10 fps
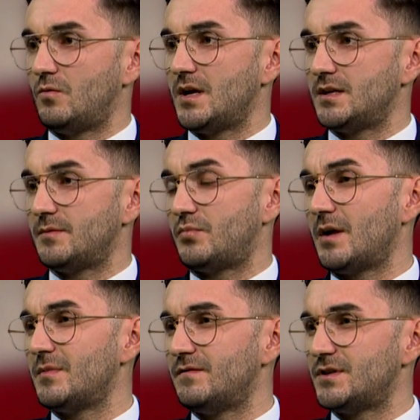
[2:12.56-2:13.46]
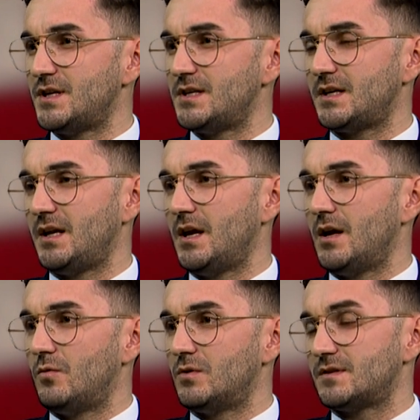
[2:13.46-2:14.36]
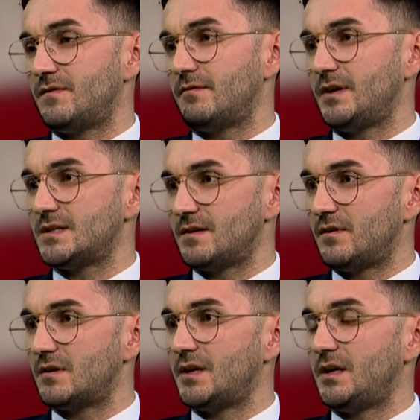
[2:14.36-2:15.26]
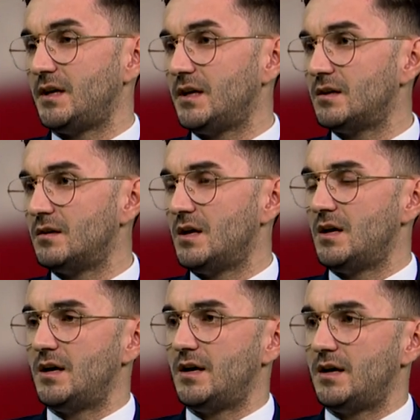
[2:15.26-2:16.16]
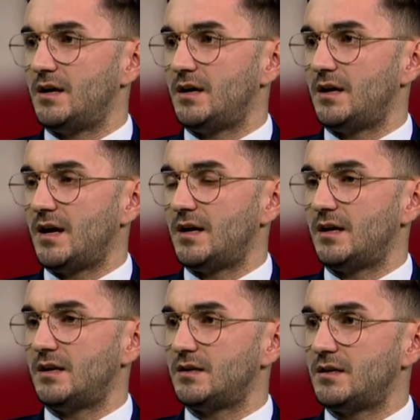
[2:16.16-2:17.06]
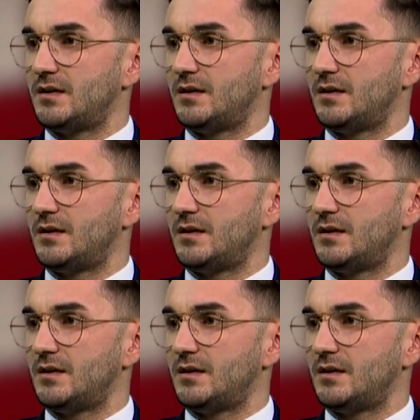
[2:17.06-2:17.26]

when the Primate Wyszynski was very severely ill, uh, and